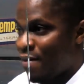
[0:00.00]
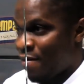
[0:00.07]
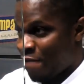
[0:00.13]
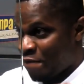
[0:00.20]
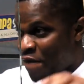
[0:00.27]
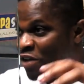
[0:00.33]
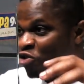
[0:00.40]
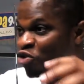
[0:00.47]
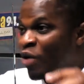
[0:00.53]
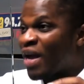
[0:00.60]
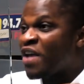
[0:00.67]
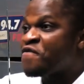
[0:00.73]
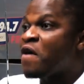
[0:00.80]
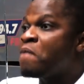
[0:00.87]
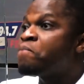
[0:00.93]
factory I
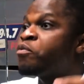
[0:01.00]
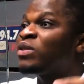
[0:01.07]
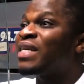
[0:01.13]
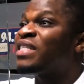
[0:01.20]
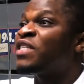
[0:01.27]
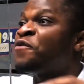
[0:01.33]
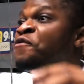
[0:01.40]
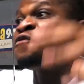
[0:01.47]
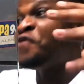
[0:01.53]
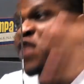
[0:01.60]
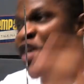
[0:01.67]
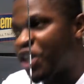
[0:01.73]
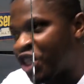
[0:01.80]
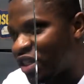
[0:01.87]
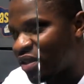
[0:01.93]
am from processing
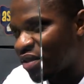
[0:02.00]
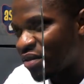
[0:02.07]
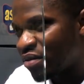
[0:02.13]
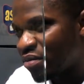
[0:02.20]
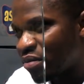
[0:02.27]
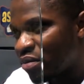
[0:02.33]
fish